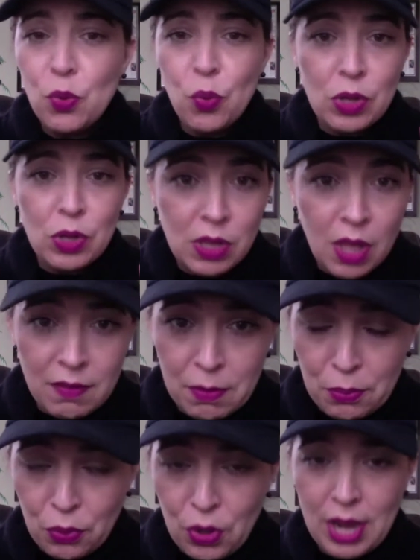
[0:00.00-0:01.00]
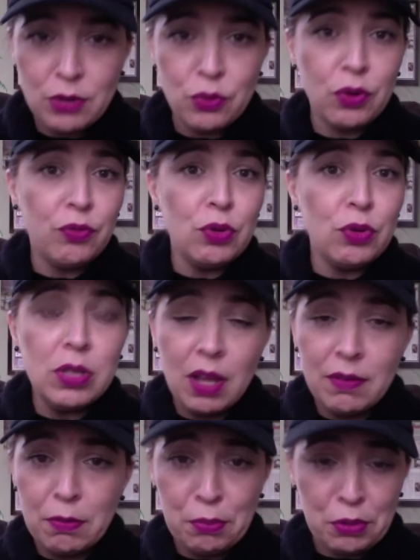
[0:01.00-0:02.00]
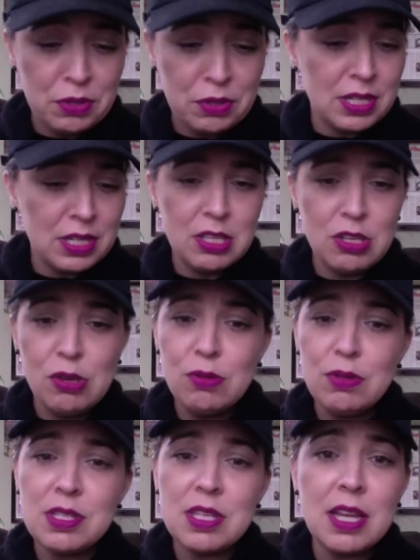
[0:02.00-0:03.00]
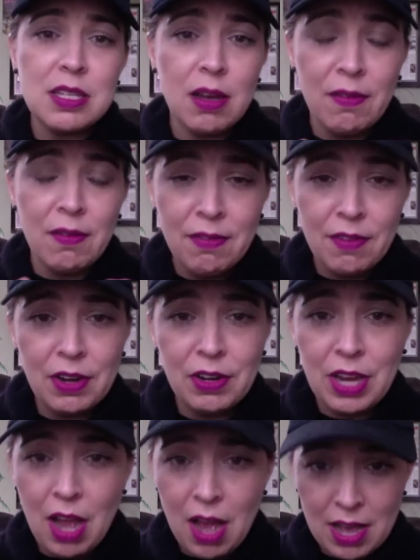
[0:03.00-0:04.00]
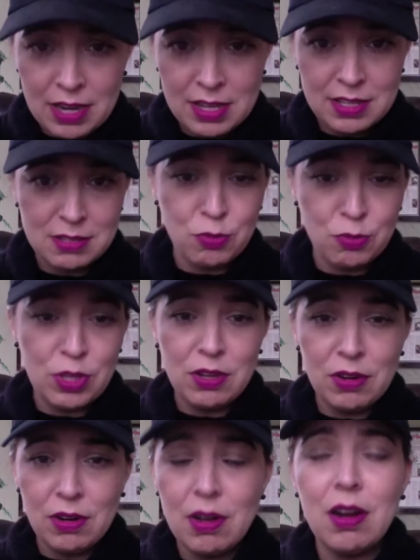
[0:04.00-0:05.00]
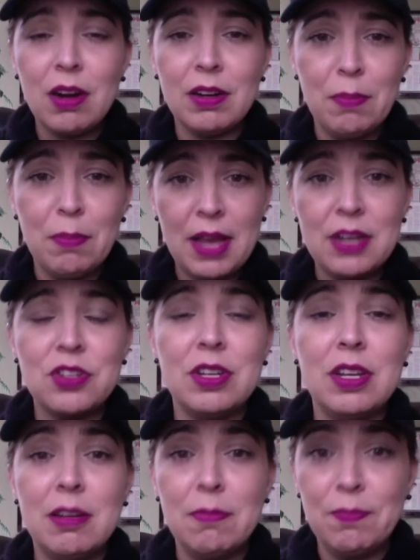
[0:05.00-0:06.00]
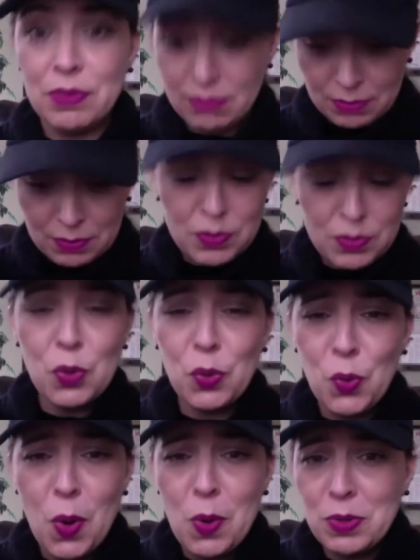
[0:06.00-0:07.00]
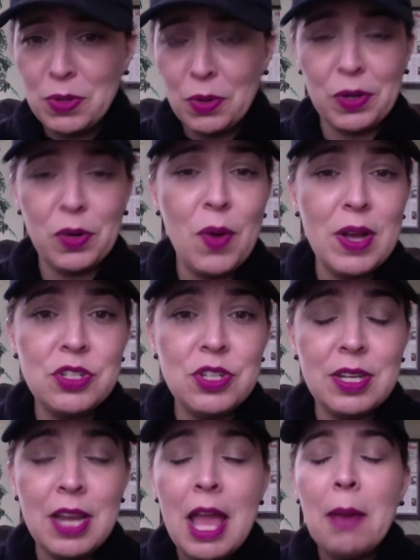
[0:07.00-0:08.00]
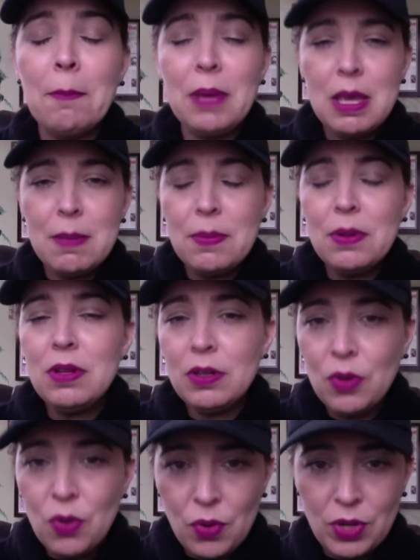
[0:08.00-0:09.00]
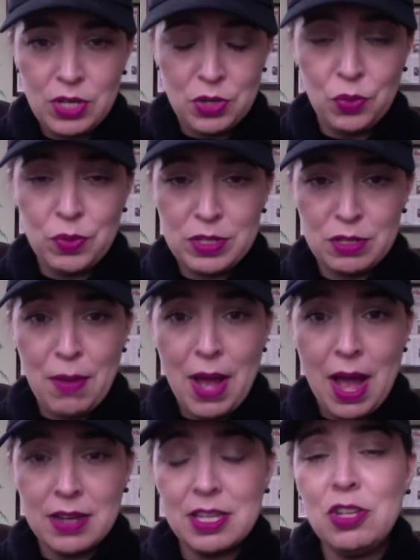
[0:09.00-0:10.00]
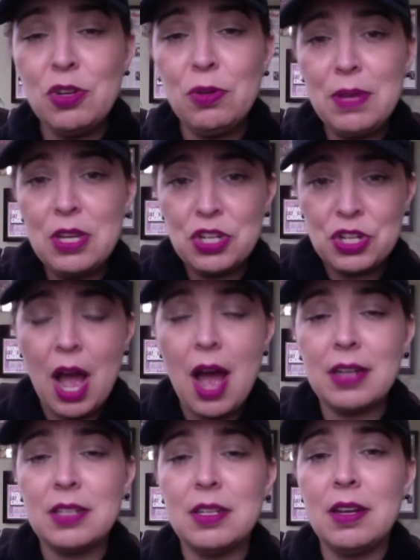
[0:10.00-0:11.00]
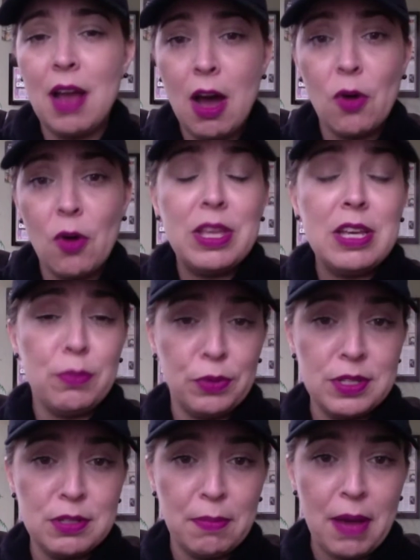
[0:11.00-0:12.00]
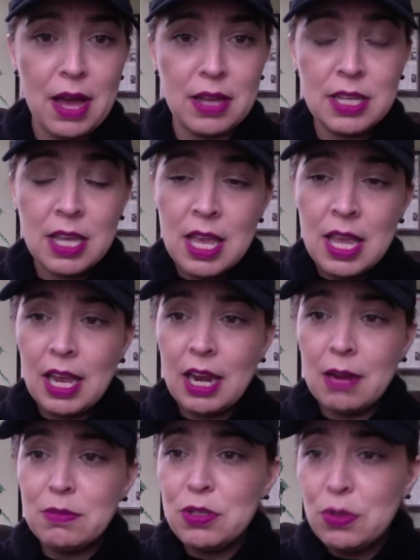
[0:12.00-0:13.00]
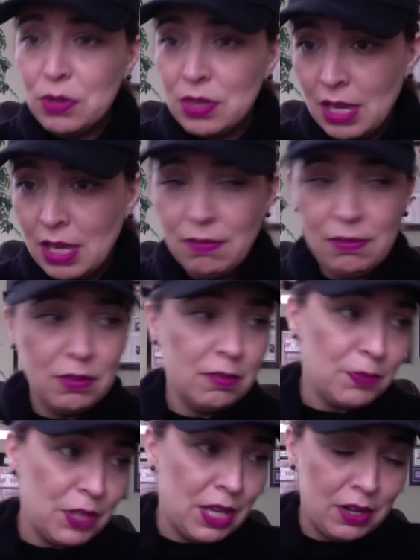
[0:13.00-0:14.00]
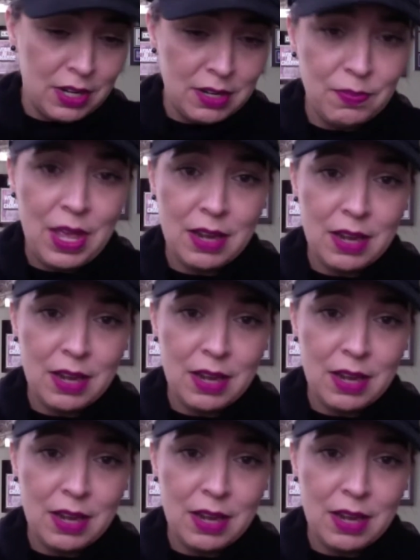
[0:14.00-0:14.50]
love a brand or if you love a person and you sent a very honest, with your heart, passionate quote or question, people are going to respond, and you'll be shocked on how they respond. And I'm so thankful, Karen, that